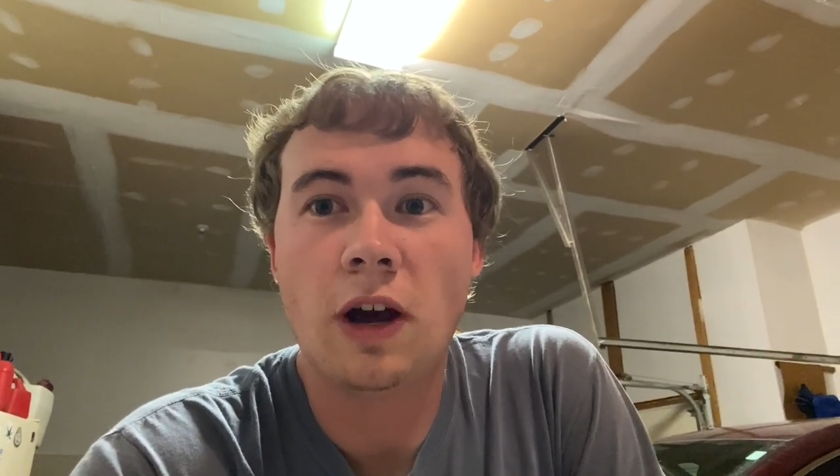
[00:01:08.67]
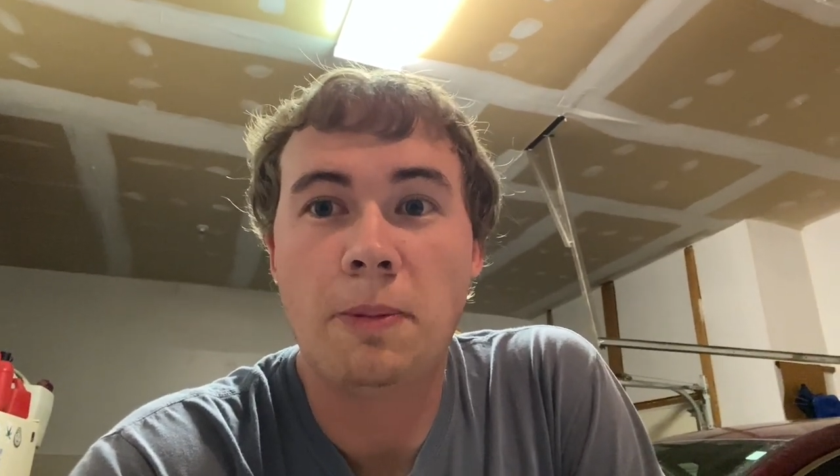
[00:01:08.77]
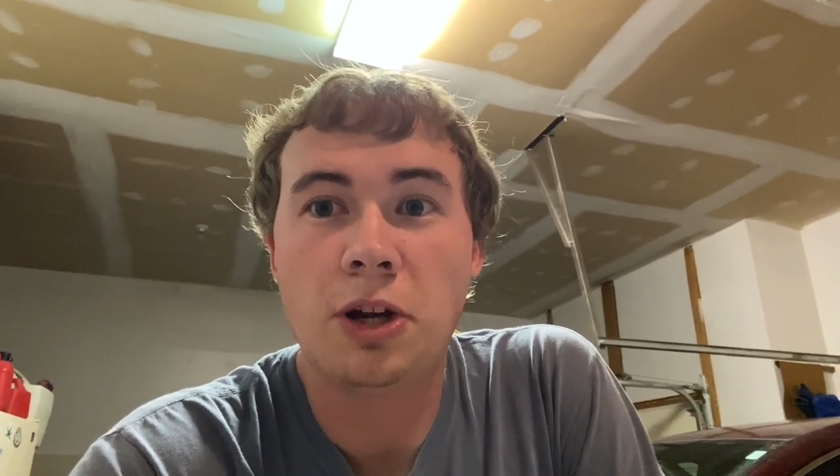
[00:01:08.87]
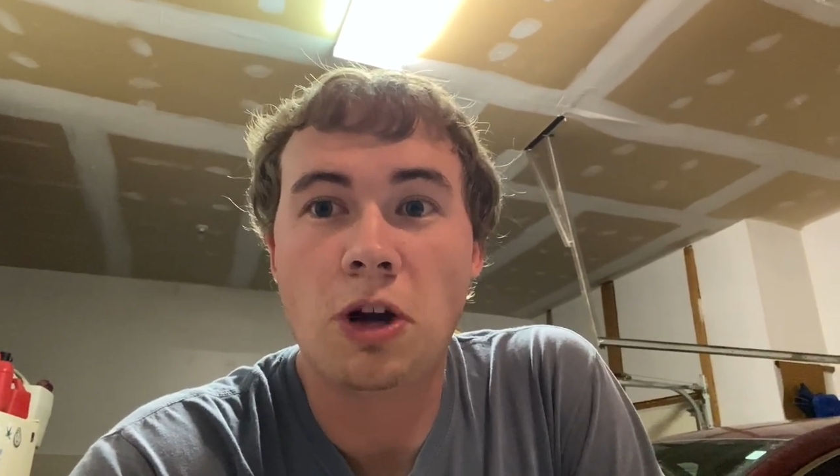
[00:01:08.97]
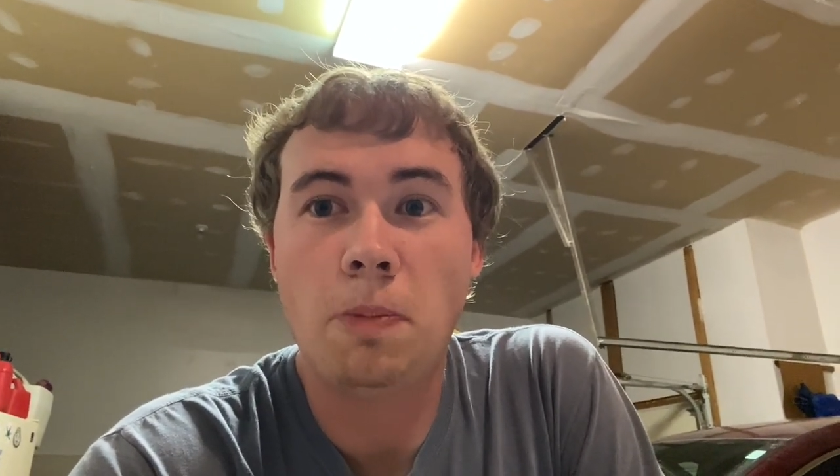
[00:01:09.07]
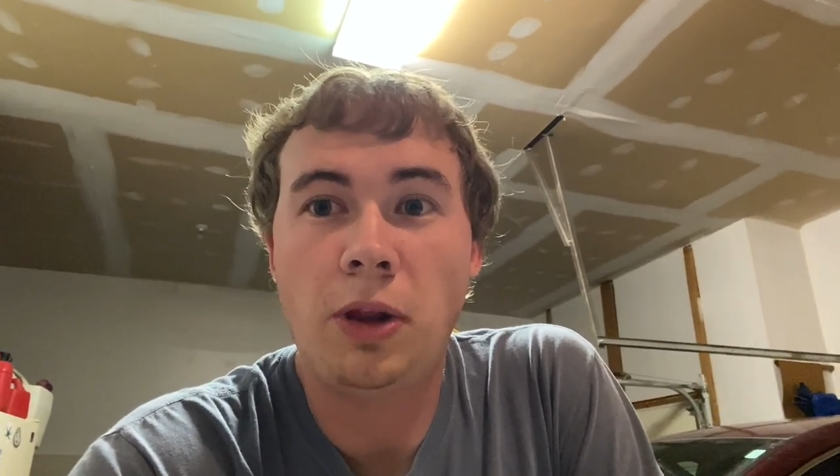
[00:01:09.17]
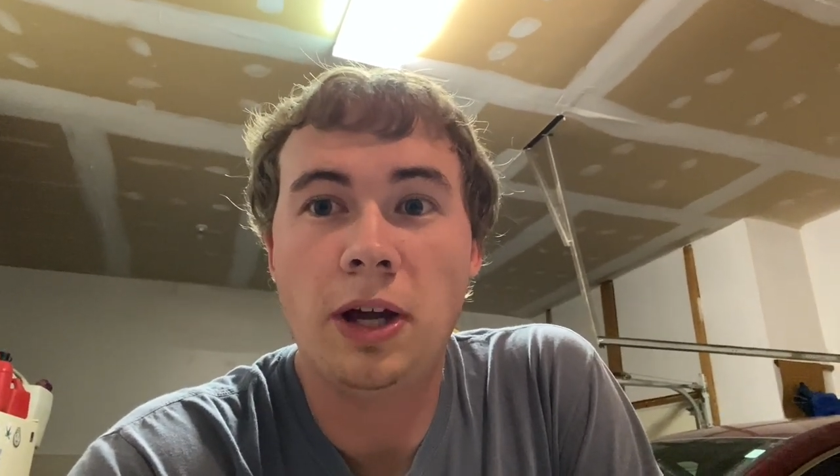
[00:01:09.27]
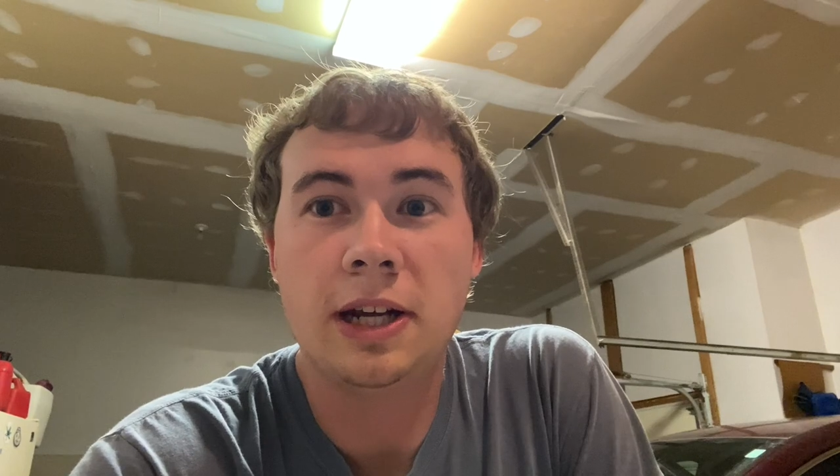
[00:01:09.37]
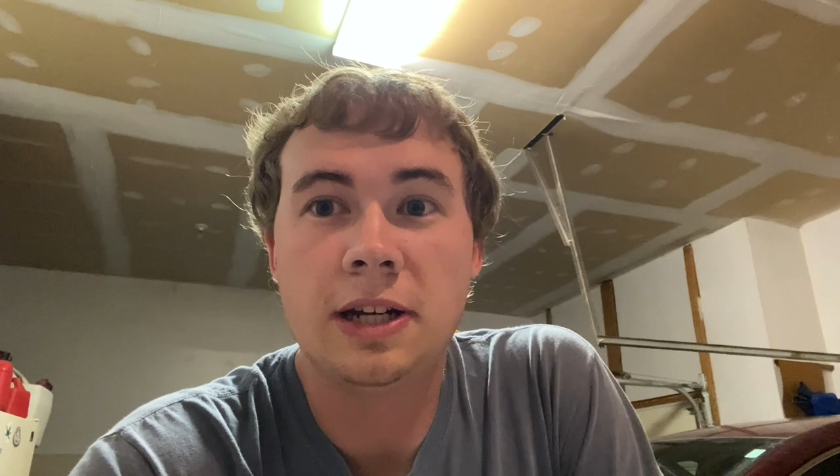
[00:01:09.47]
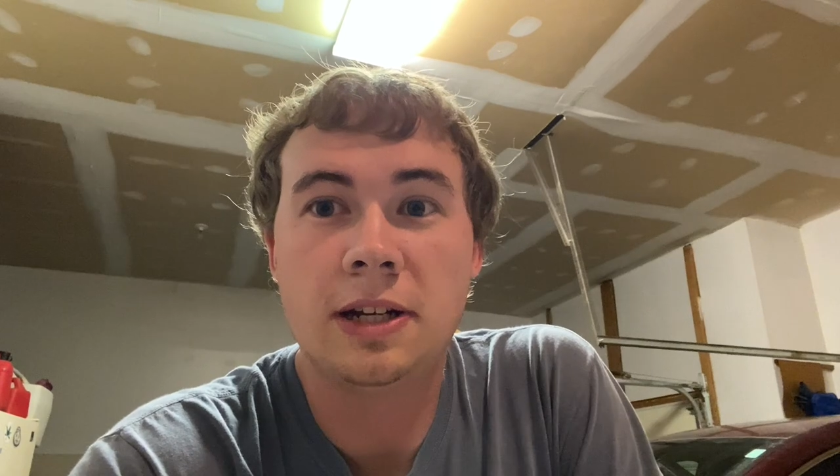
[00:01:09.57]
I'm going to go
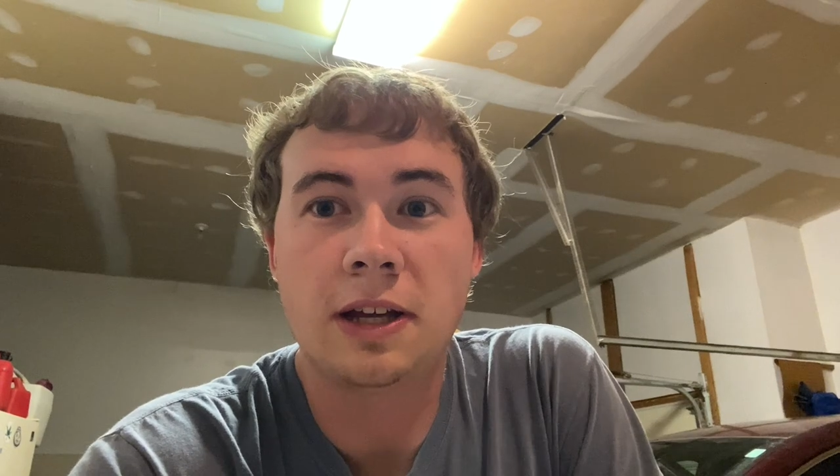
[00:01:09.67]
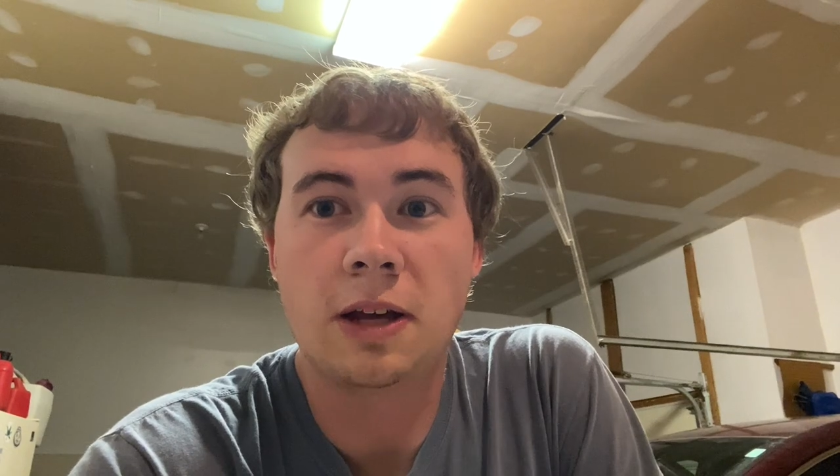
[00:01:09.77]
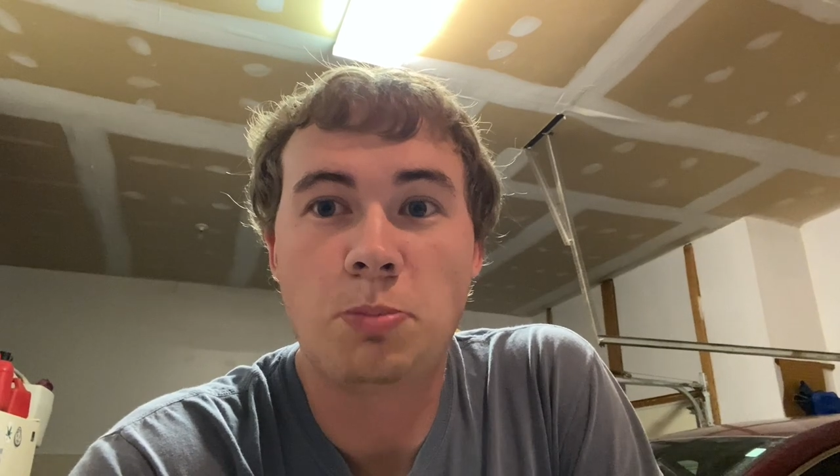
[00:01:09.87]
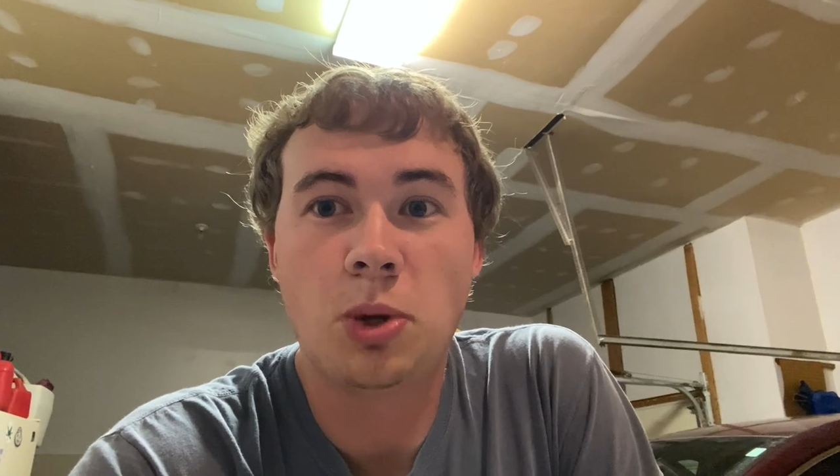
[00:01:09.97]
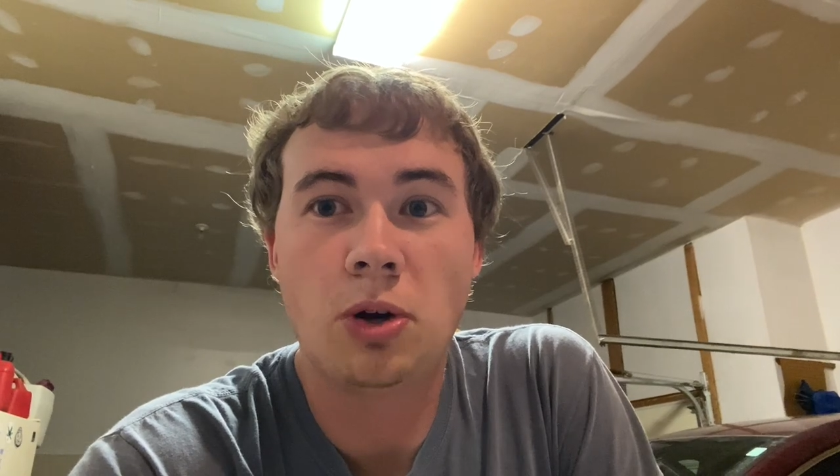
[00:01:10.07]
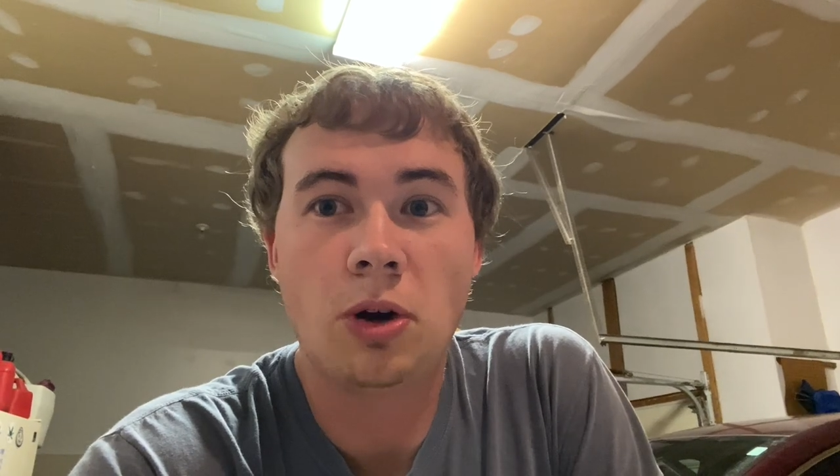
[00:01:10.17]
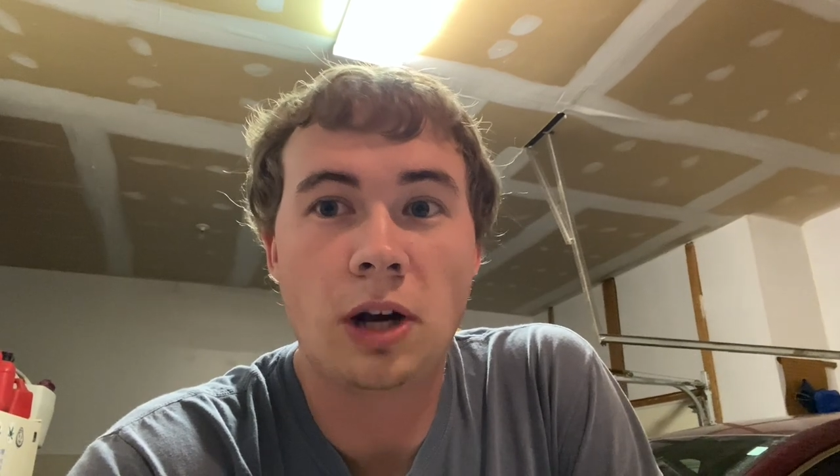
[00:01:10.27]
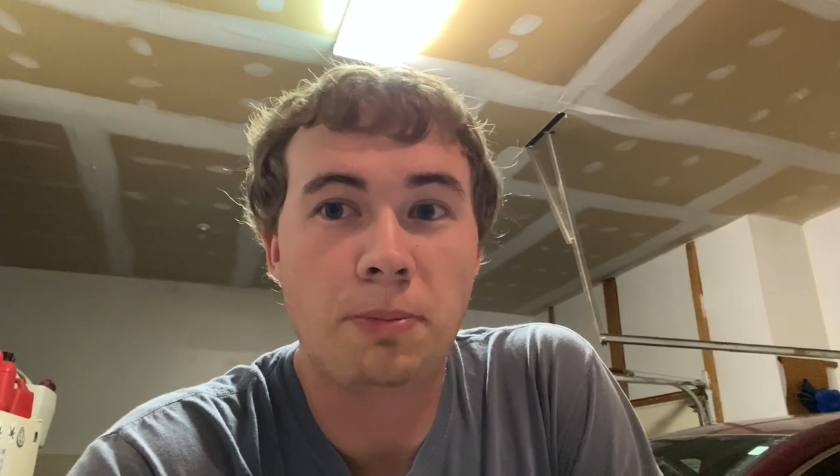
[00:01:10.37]
plug it into the computer and I'm